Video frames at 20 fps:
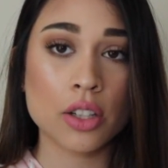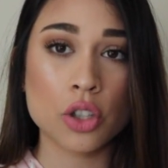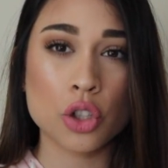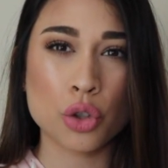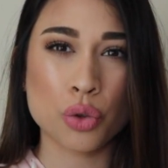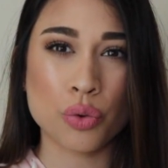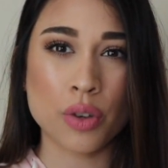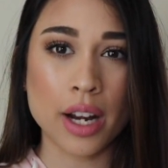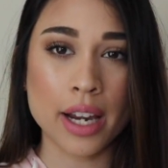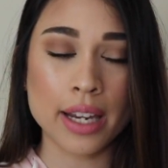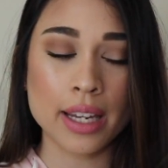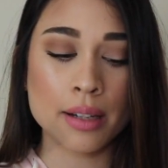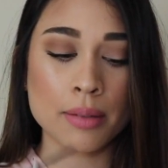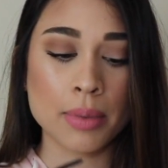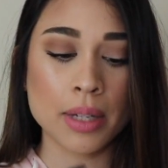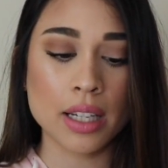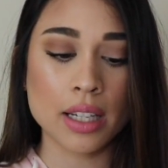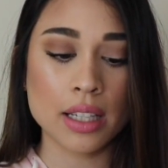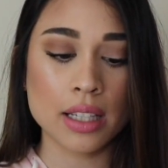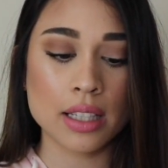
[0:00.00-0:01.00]
try it
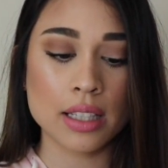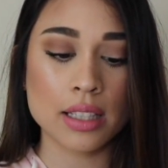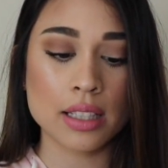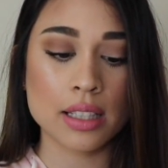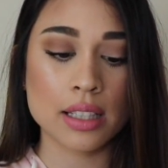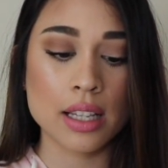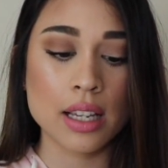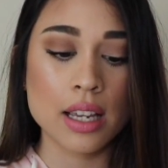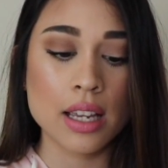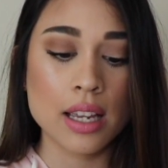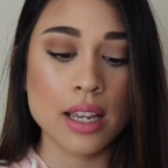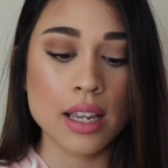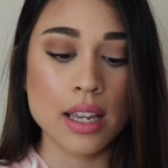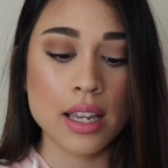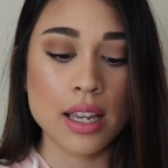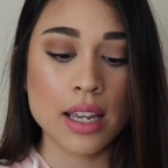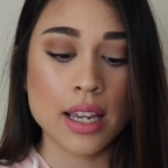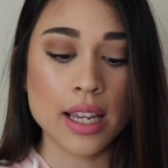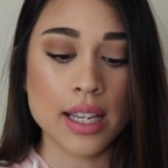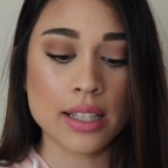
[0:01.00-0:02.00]
because
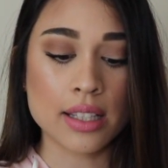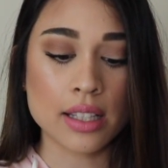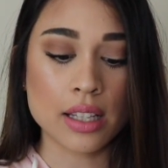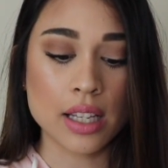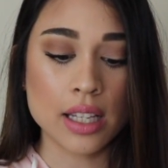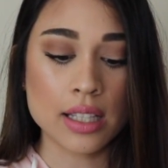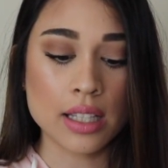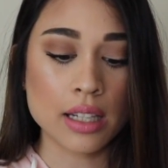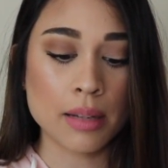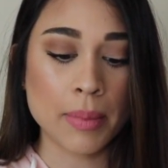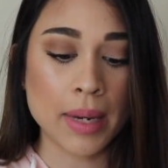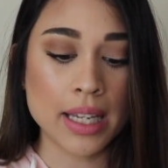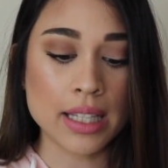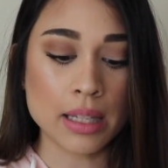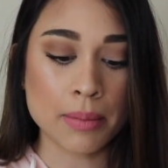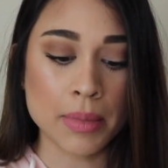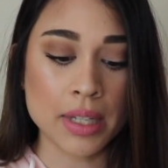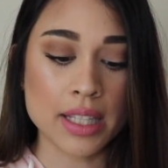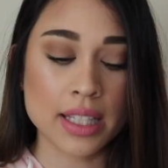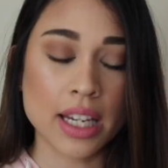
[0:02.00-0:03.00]
It's an
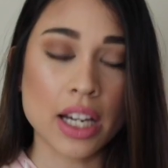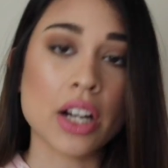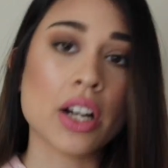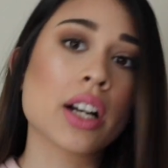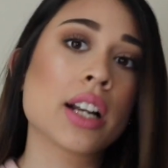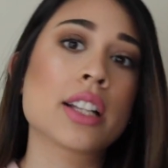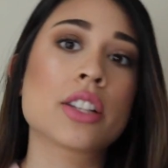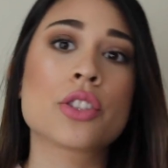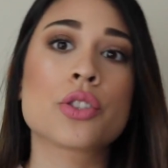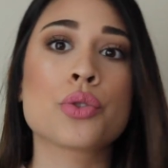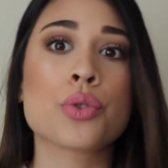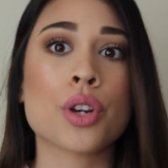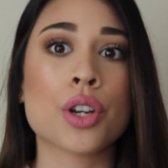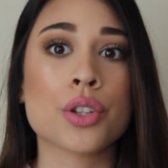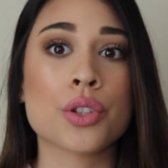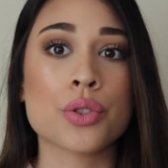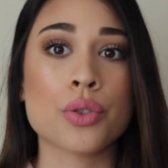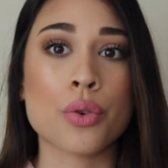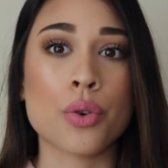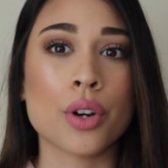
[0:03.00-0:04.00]
amazing mascara. It's
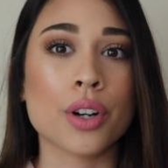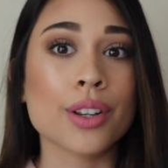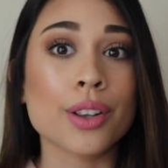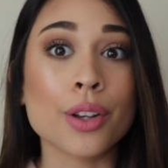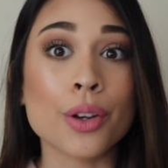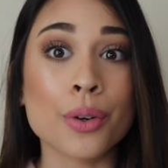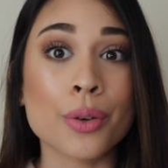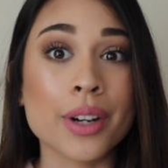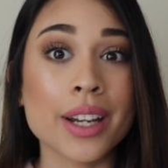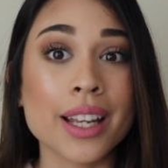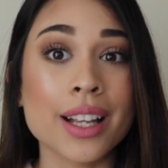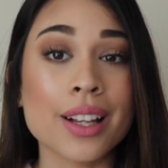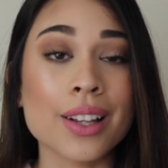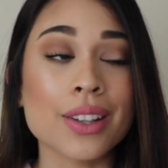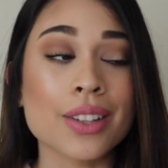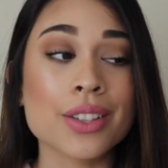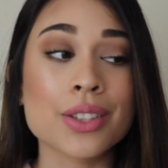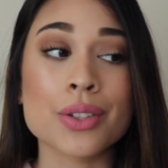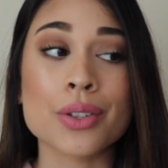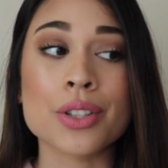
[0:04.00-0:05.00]
drugstore
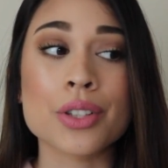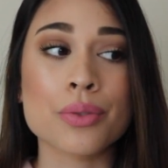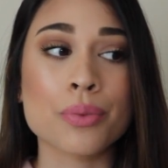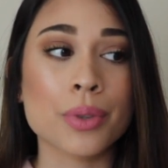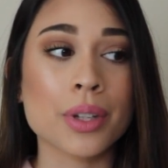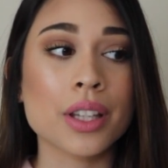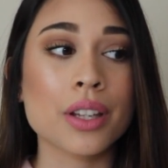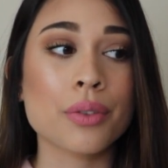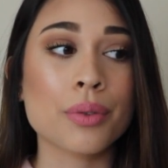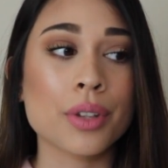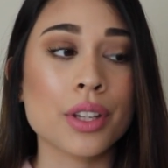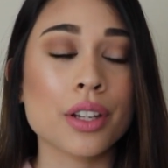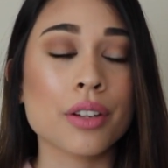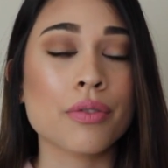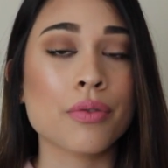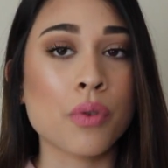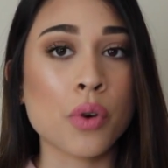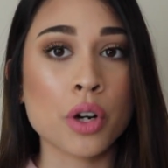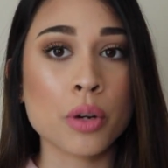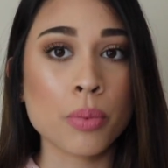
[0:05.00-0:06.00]
L'Oreal, so it's really, really
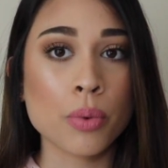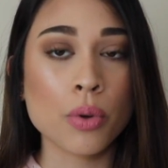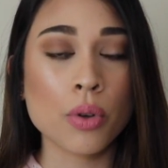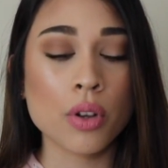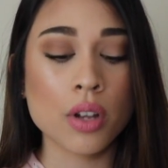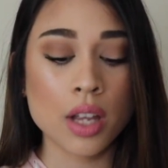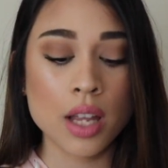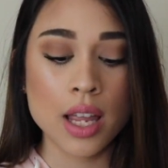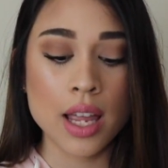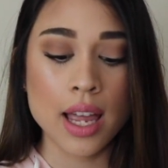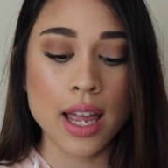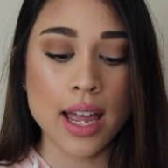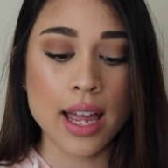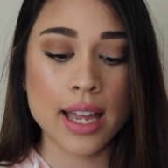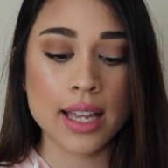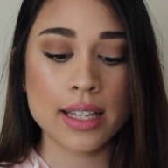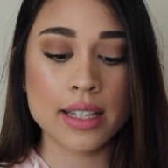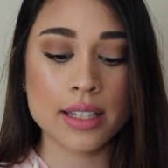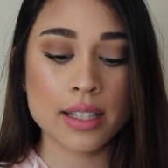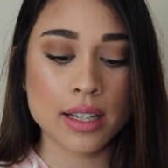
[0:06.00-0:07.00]
affordable.
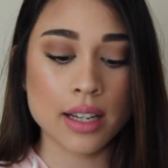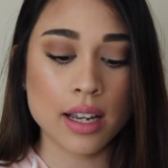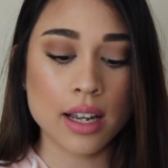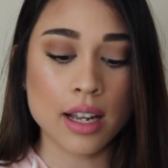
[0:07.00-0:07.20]
And